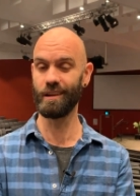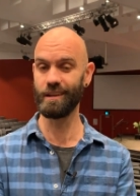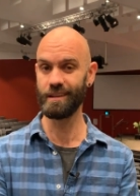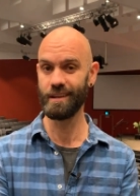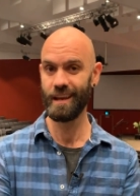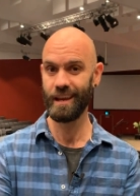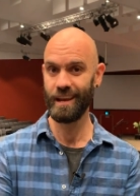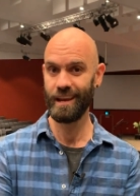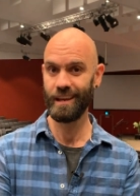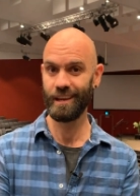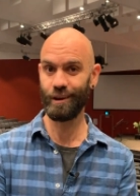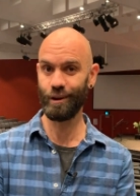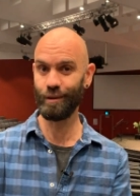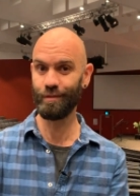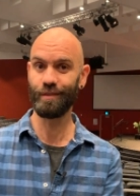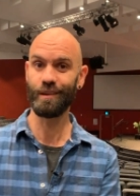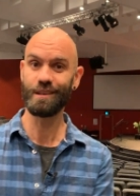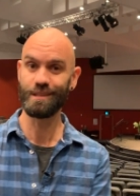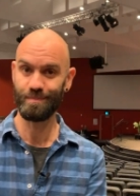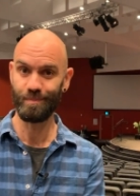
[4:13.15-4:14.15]
And can I
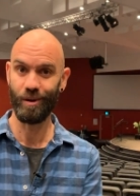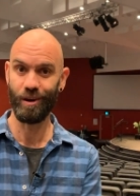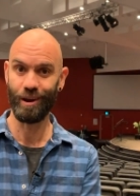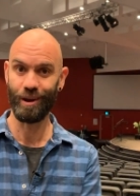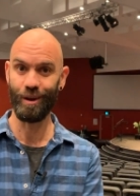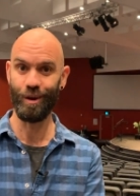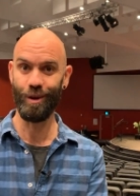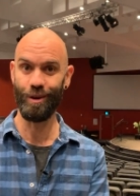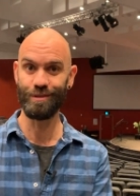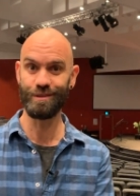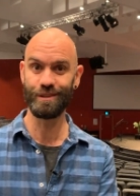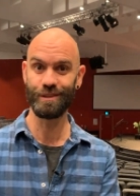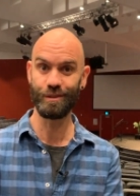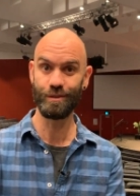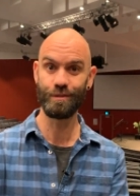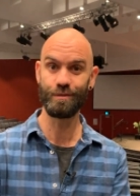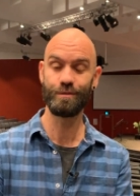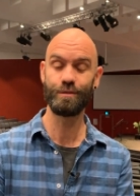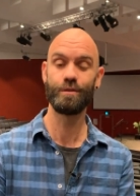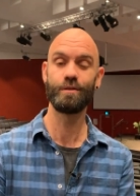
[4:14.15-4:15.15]
finish by urging
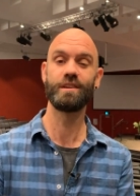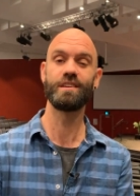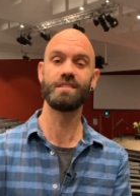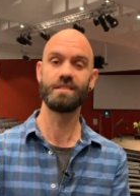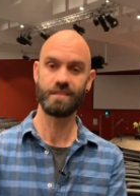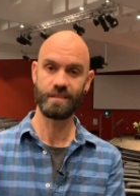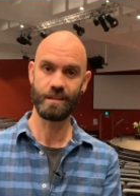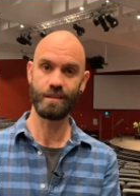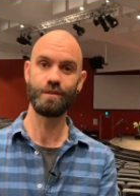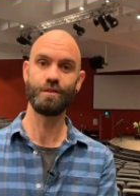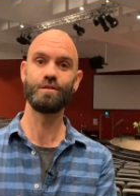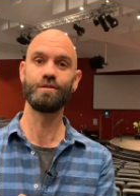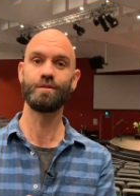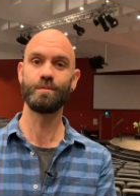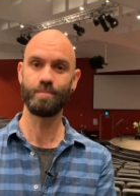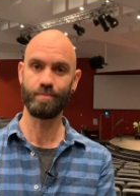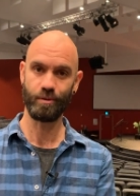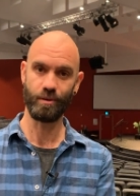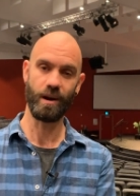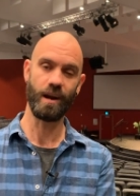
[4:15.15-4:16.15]
you to continue to
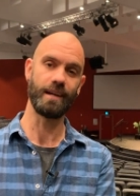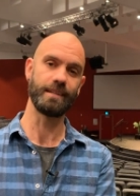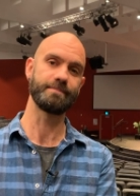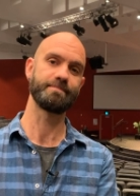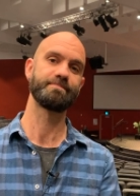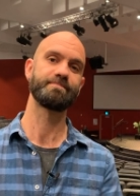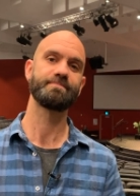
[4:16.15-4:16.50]
pray?